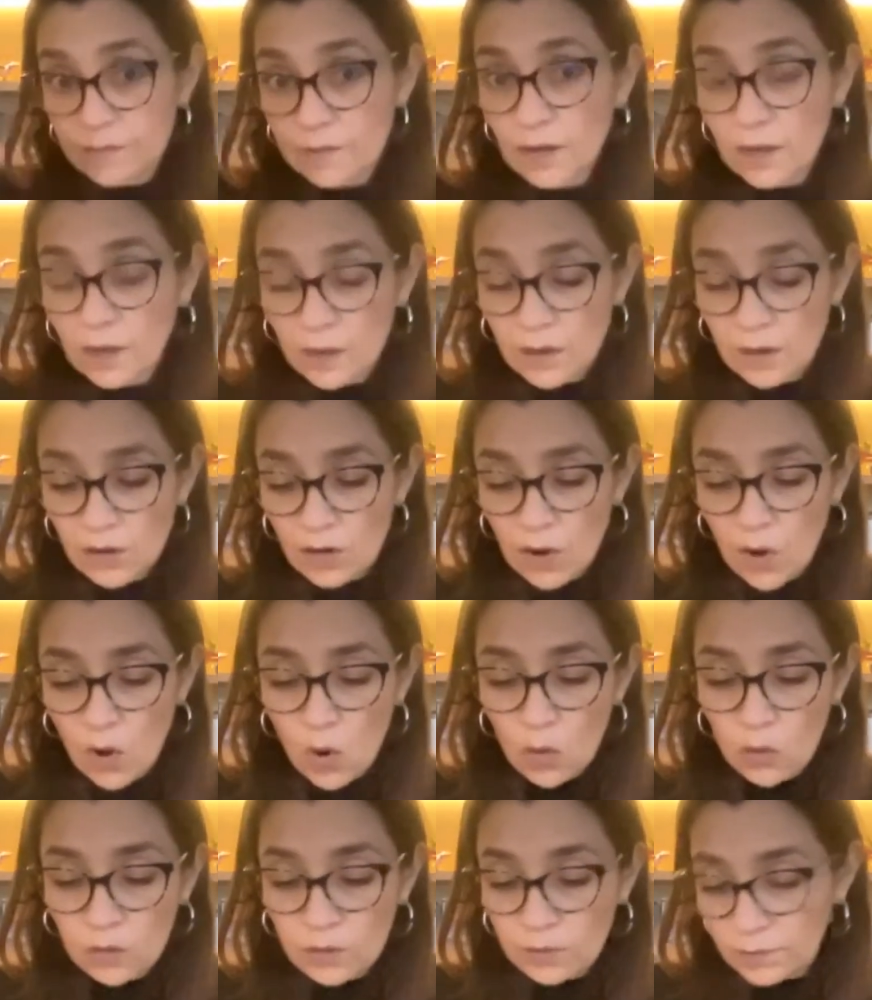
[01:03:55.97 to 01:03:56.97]

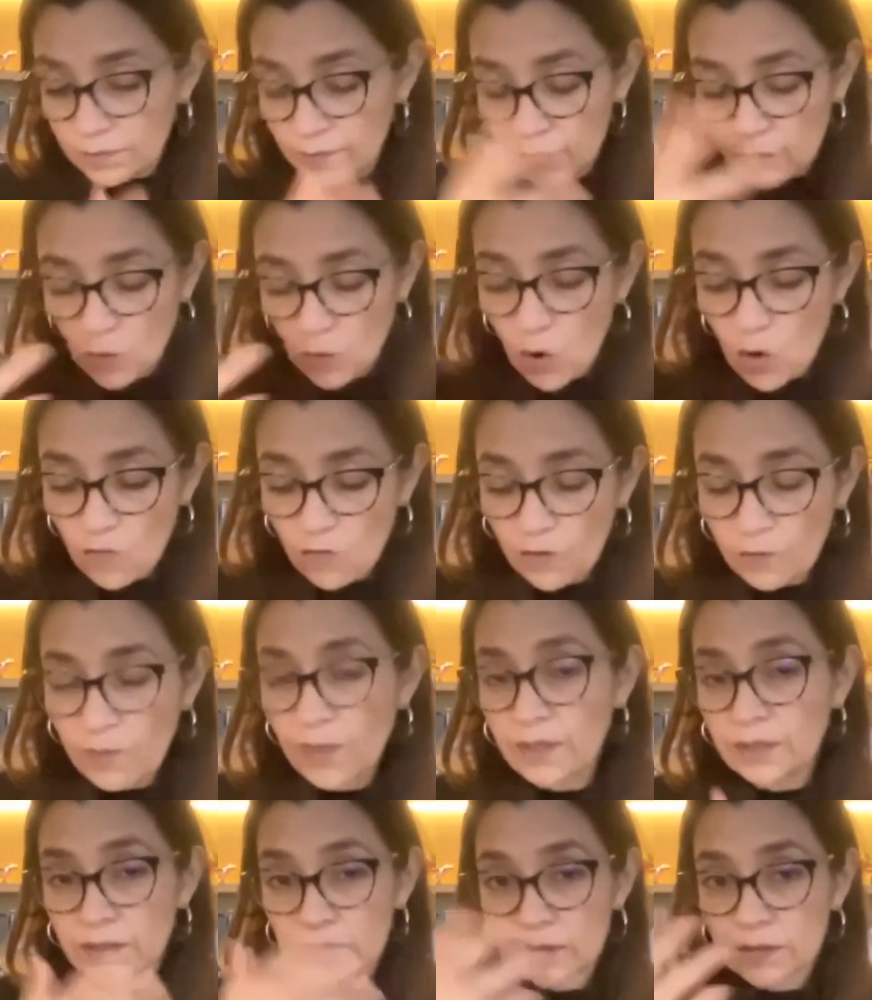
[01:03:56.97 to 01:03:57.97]
whole
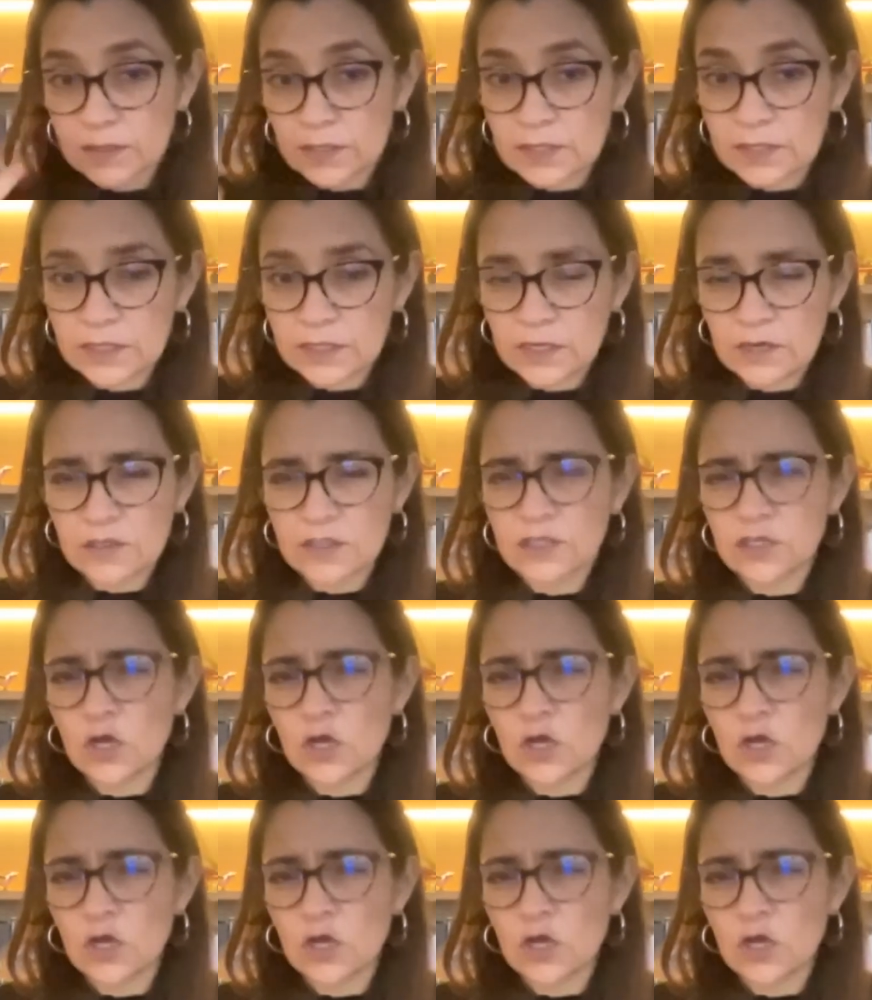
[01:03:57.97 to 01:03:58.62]
government in 6 years.